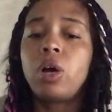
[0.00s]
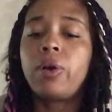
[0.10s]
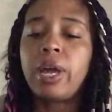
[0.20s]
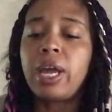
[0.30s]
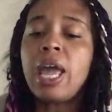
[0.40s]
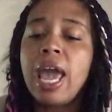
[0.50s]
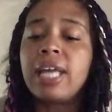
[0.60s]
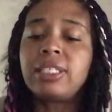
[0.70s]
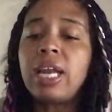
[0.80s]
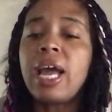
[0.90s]
Okay,
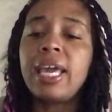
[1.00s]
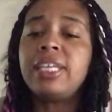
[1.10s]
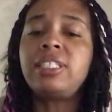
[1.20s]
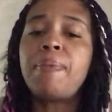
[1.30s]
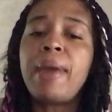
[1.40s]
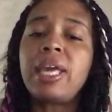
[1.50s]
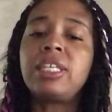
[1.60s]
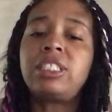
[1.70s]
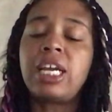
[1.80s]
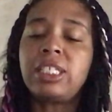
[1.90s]
it's not easy
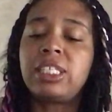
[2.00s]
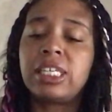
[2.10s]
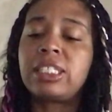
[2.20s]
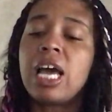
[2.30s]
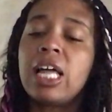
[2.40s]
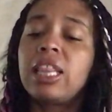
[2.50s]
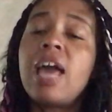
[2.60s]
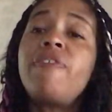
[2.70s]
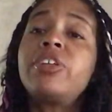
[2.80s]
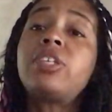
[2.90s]
making changes.
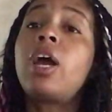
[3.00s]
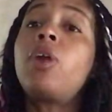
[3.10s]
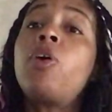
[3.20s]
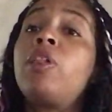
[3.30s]
Life is harder, will